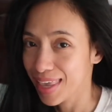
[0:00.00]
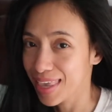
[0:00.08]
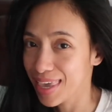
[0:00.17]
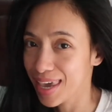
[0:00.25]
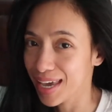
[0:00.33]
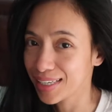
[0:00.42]

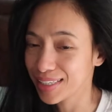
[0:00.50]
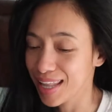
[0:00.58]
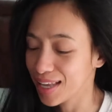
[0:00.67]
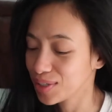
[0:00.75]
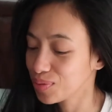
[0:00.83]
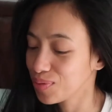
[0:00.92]
Yes,
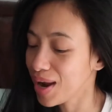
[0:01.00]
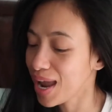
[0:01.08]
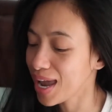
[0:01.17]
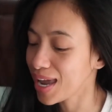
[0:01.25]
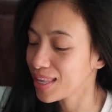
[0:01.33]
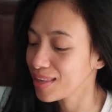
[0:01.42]
that's
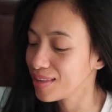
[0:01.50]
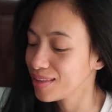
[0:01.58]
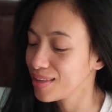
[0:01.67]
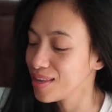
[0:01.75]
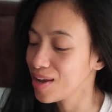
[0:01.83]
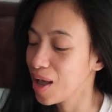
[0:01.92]
right.
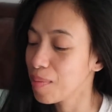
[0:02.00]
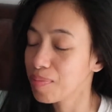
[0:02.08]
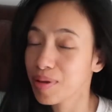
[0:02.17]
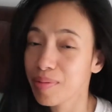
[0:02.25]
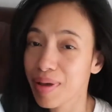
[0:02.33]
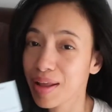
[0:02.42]

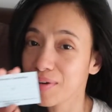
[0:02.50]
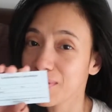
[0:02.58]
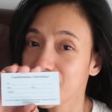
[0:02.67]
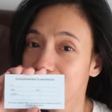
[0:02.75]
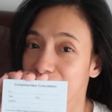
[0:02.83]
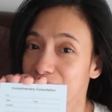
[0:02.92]

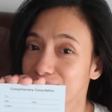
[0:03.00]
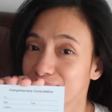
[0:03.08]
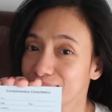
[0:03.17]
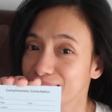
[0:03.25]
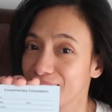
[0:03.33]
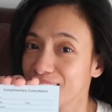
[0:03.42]
Complimentary
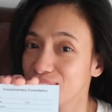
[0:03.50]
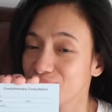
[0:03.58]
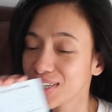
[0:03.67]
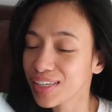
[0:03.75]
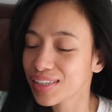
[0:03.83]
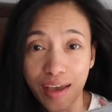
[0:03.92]

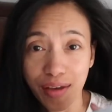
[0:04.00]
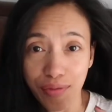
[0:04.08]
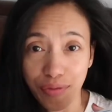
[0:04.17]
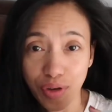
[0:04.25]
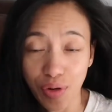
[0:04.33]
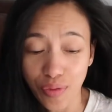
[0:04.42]
consultation.
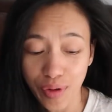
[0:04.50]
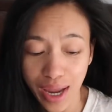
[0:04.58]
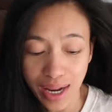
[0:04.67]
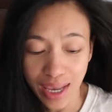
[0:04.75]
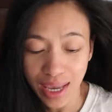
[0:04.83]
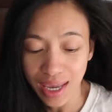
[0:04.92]
If you're
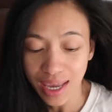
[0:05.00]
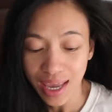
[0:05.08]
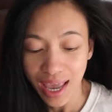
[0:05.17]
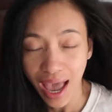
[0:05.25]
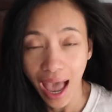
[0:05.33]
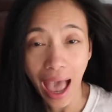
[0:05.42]
ready.